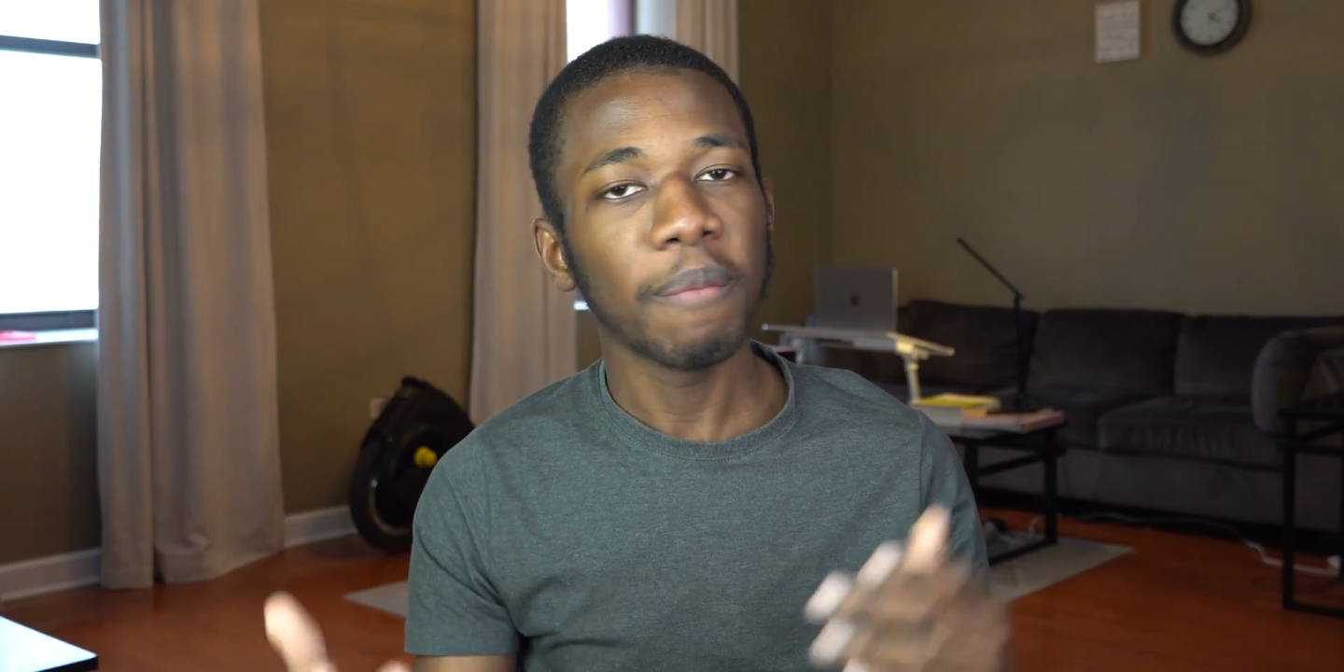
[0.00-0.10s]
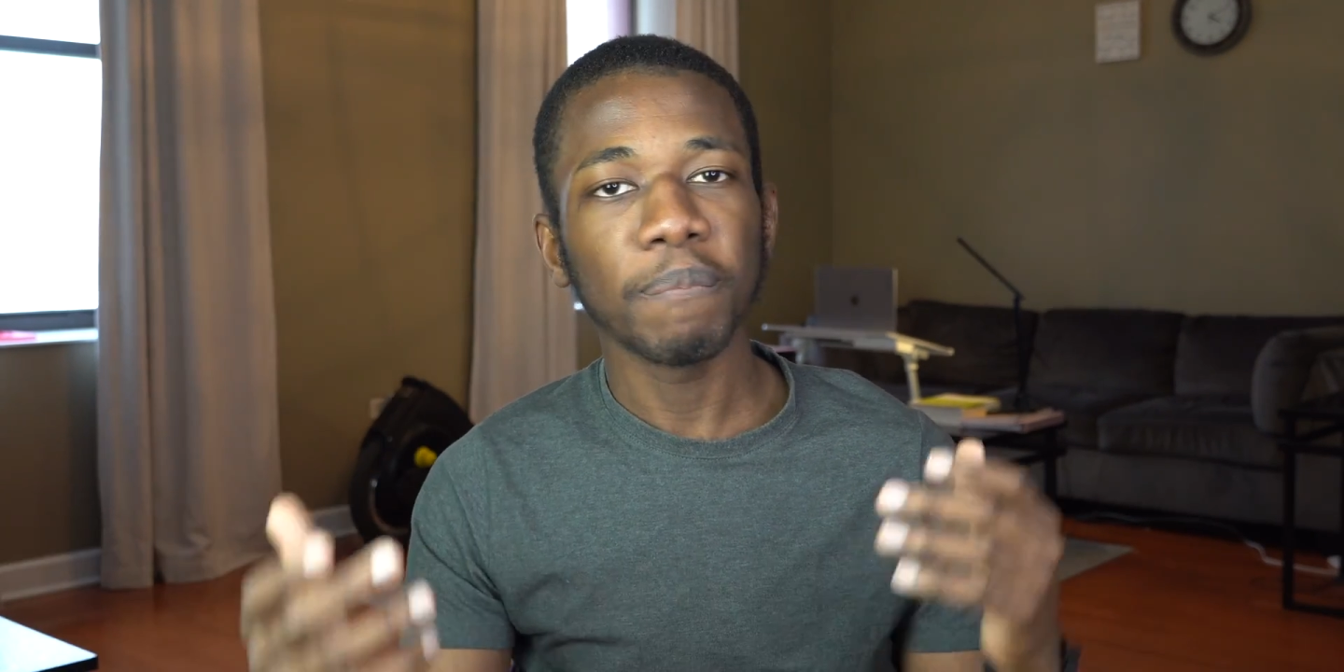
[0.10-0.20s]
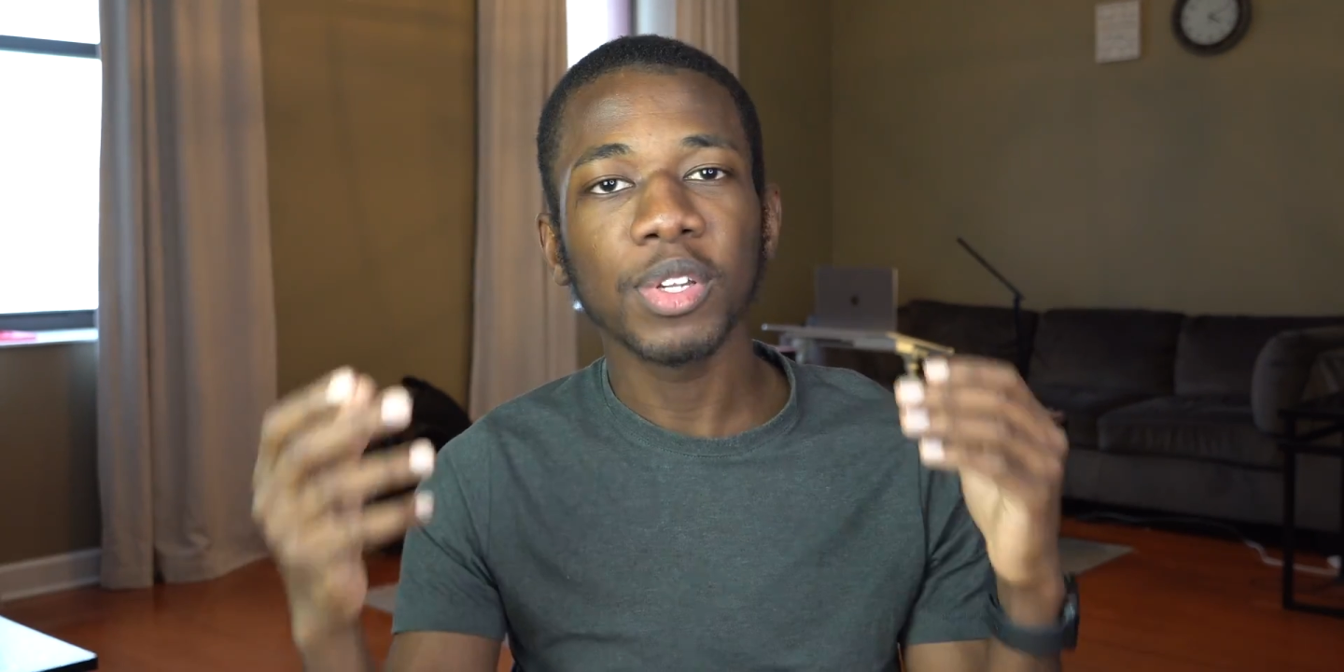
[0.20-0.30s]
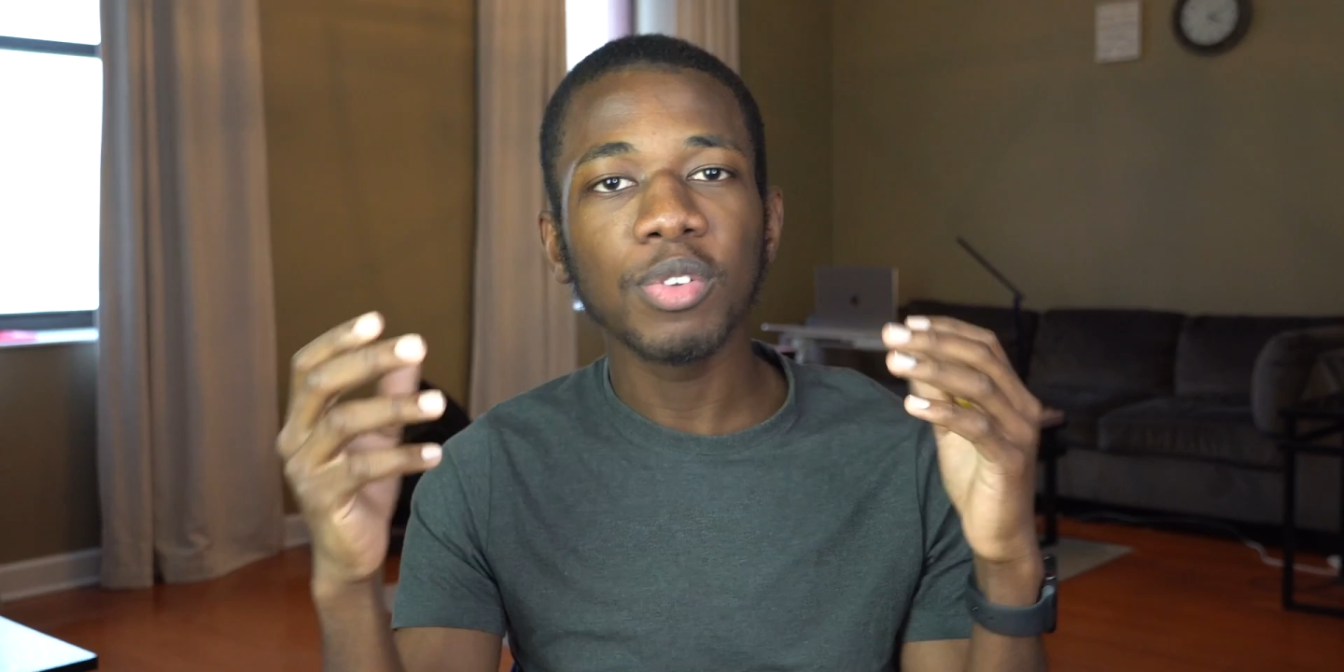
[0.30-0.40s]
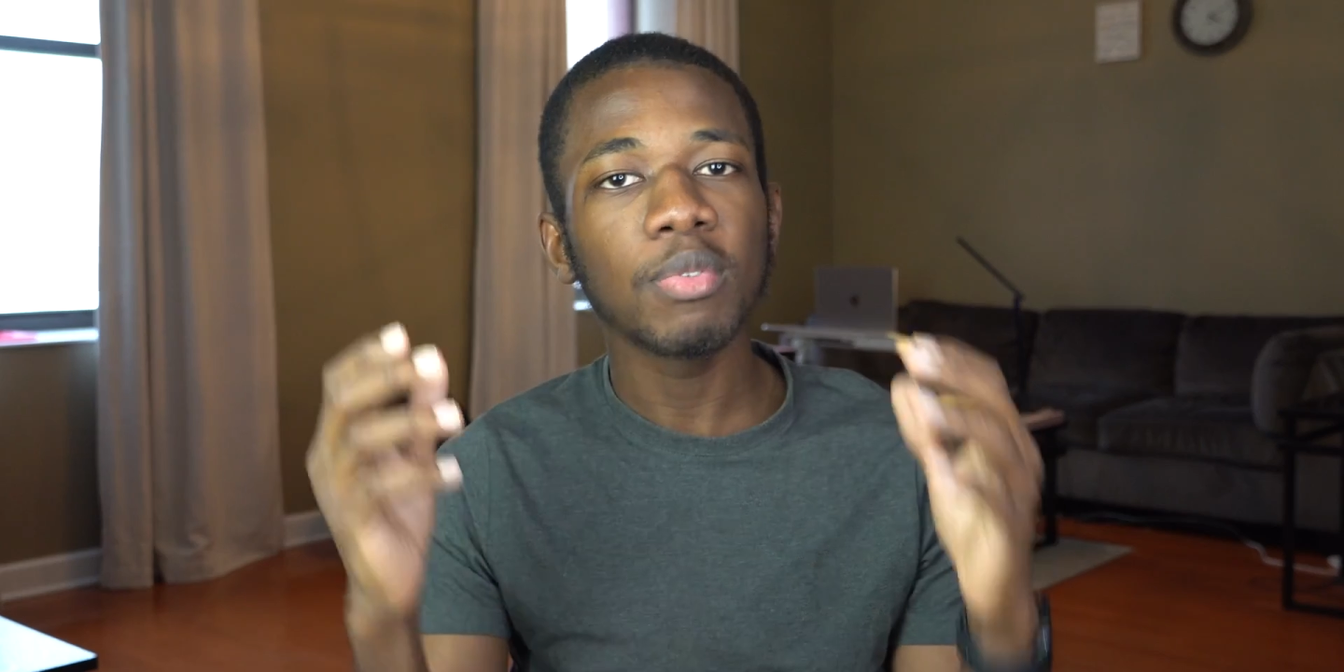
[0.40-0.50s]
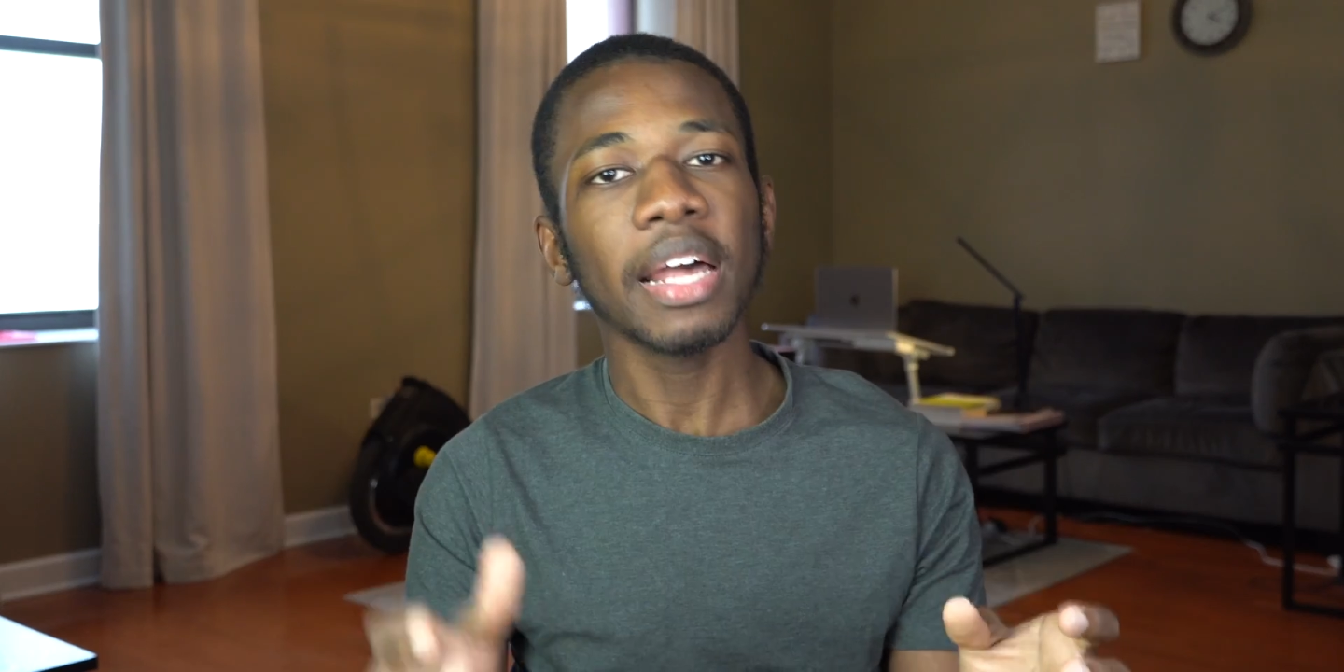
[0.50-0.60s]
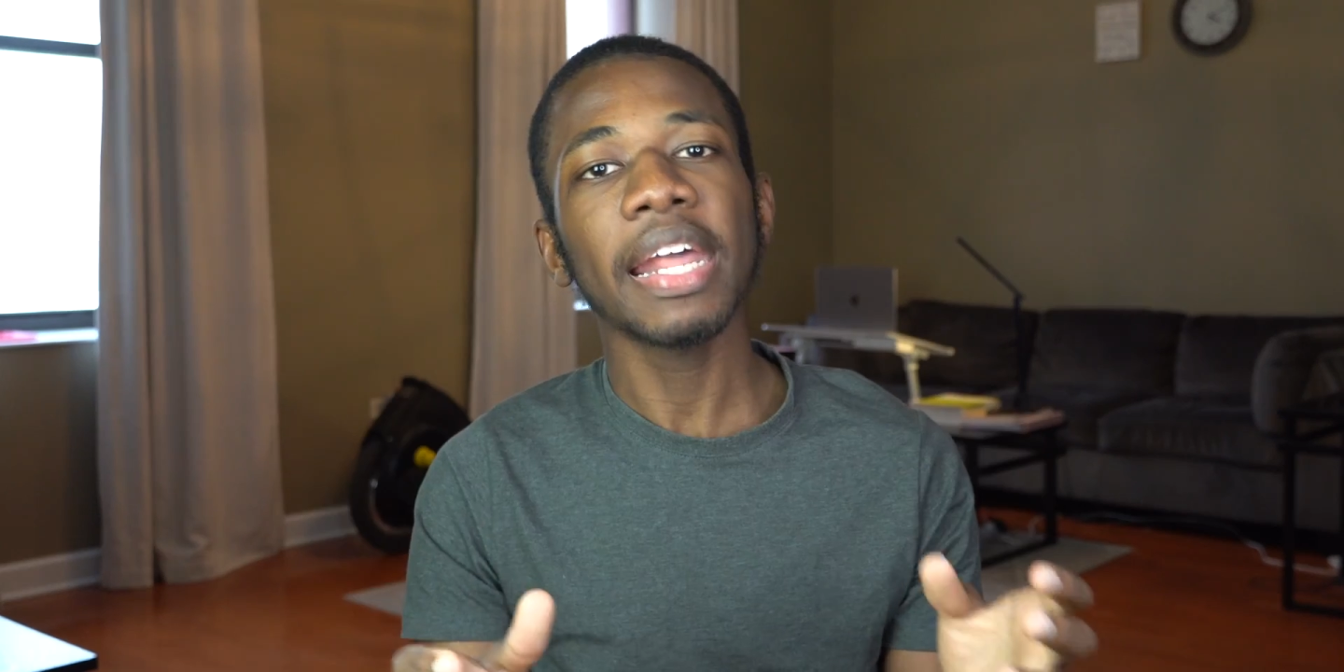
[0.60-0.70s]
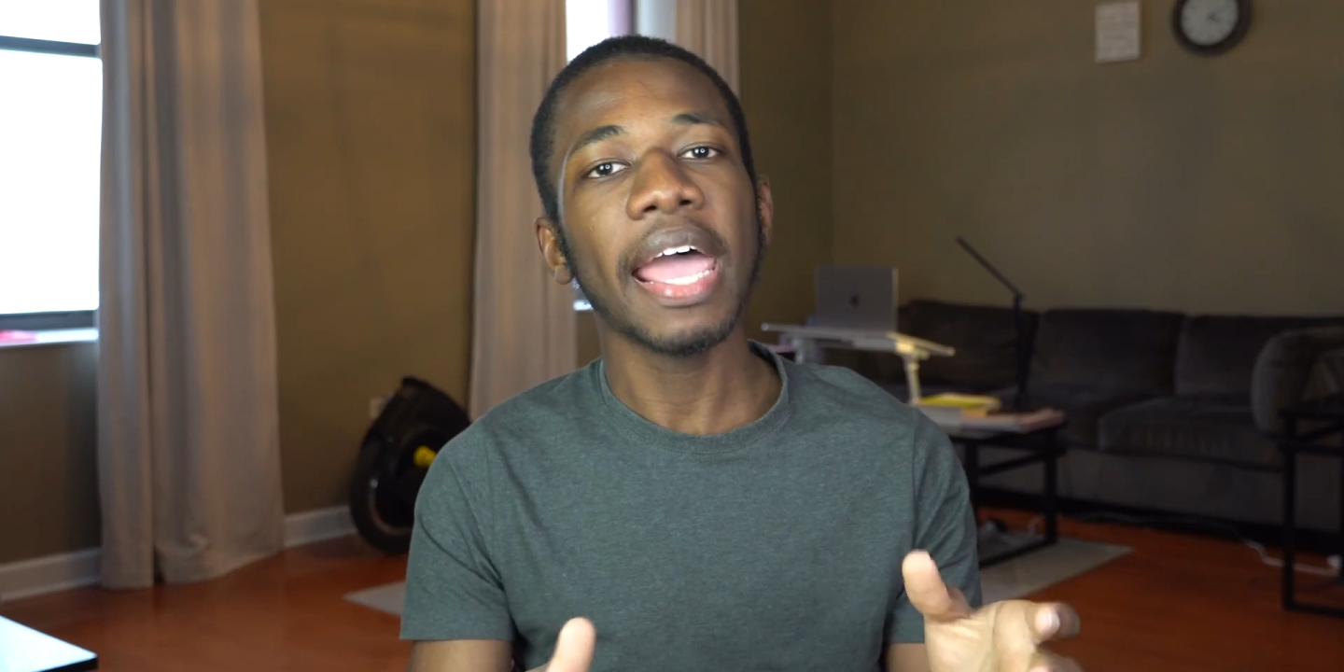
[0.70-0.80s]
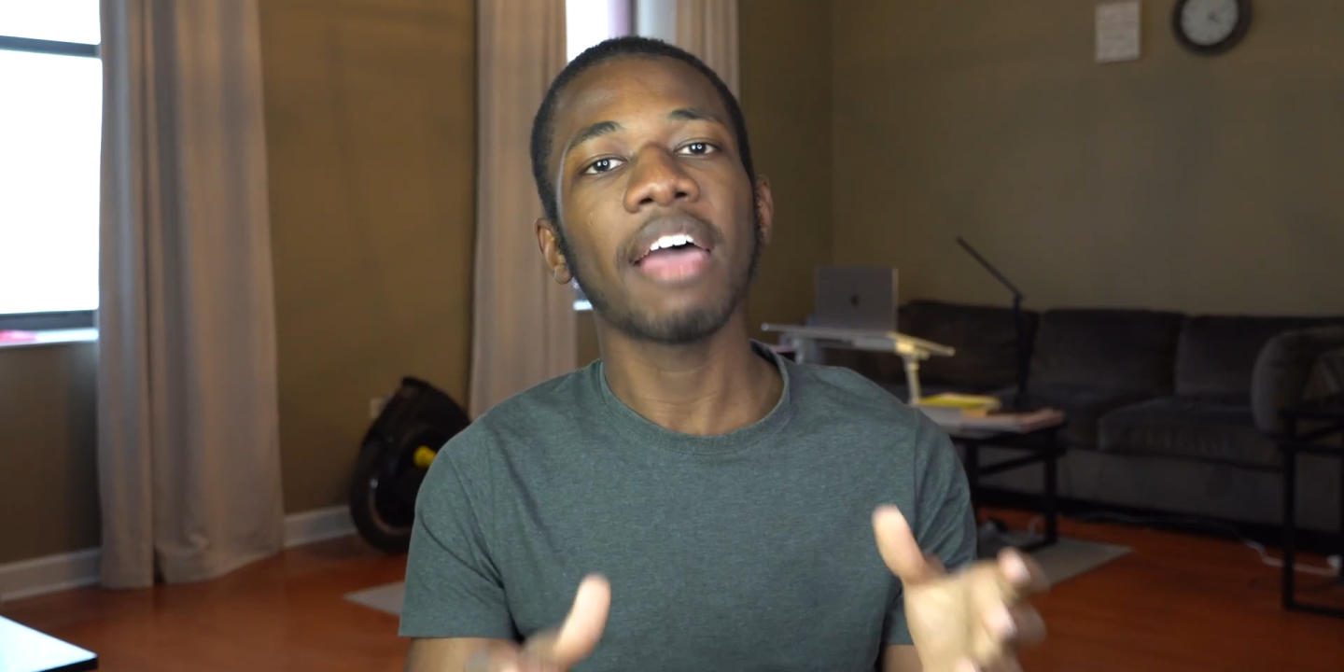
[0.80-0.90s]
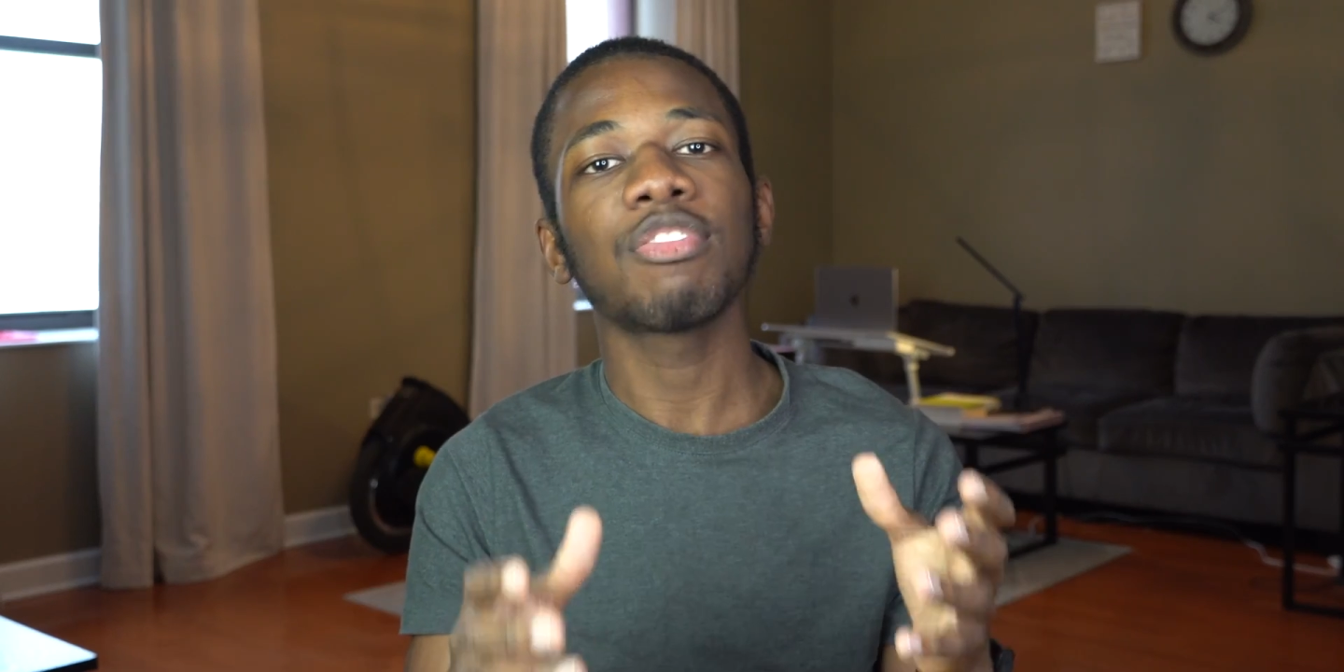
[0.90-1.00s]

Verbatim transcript: But do not have